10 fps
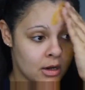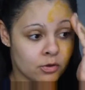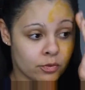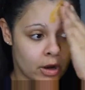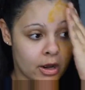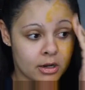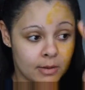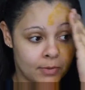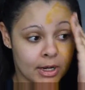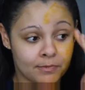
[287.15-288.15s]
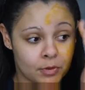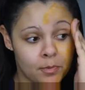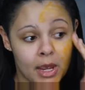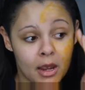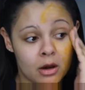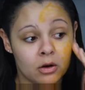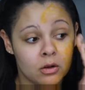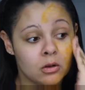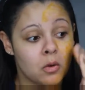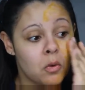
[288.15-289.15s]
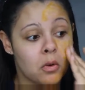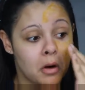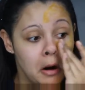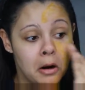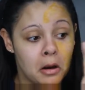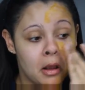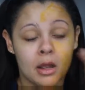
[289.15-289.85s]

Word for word: run and pick up the mail, or